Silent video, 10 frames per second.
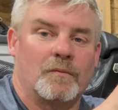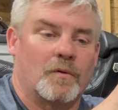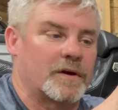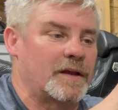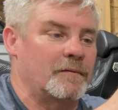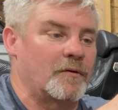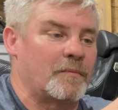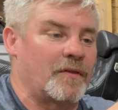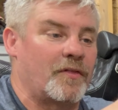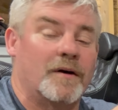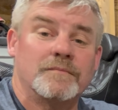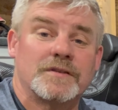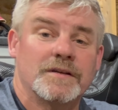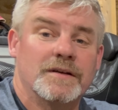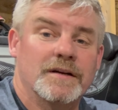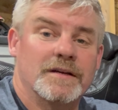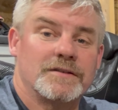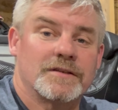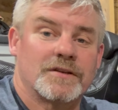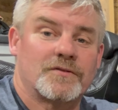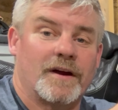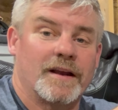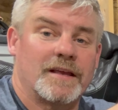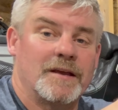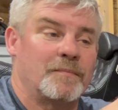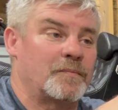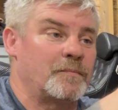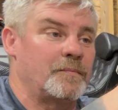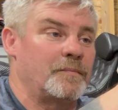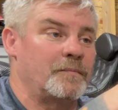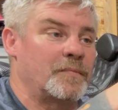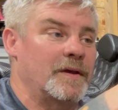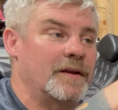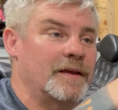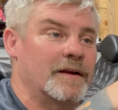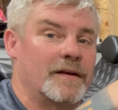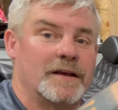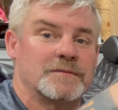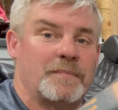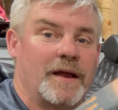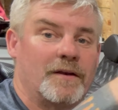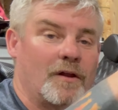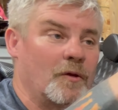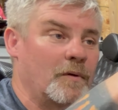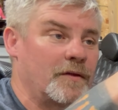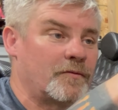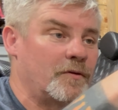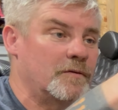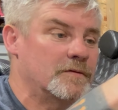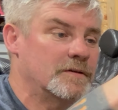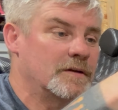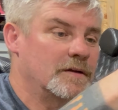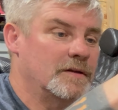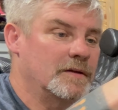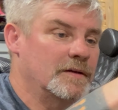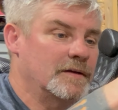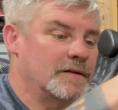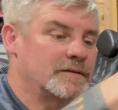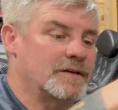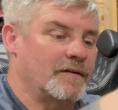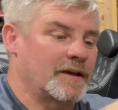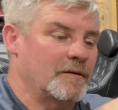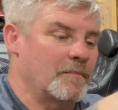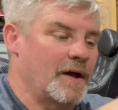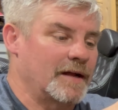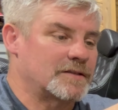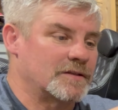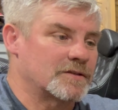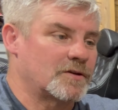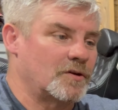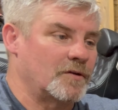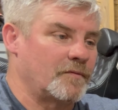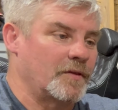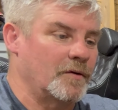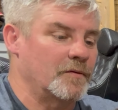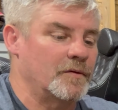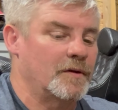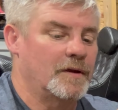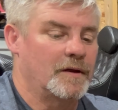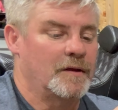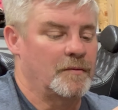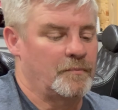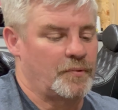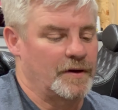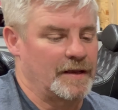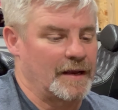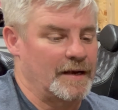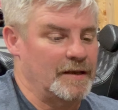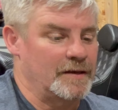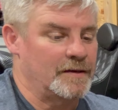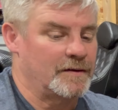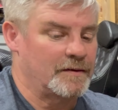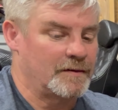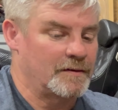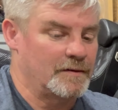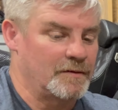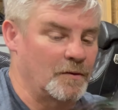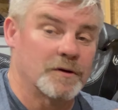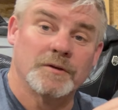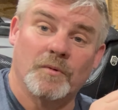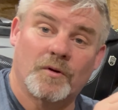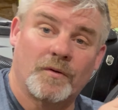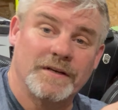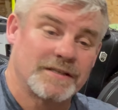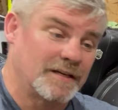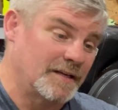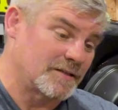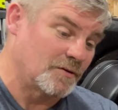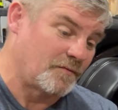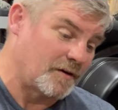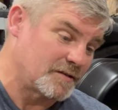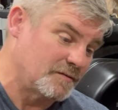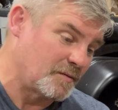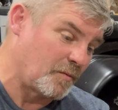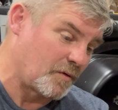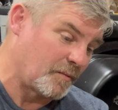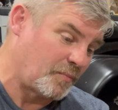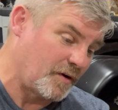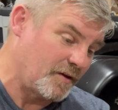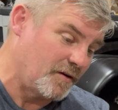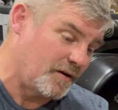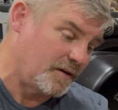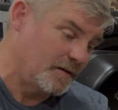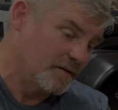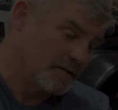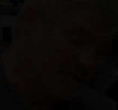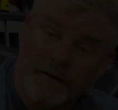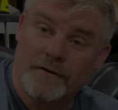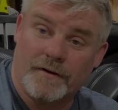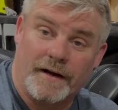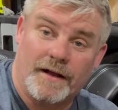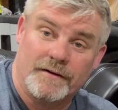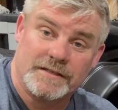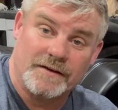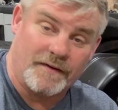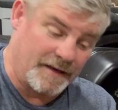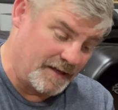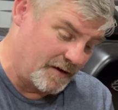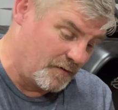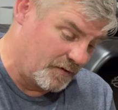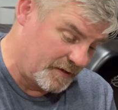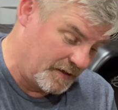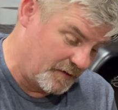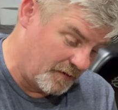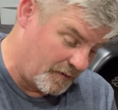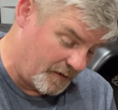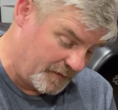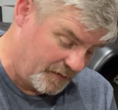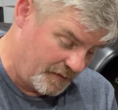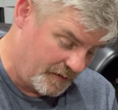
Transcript: working it with my thumbs just to try to keep getting it a nice bend all the way through. See if I can match this curve without putting any noticeable crease in it. And so far it seems to be working pretty good. I'm going to try now to see if I can get it hooked in and on.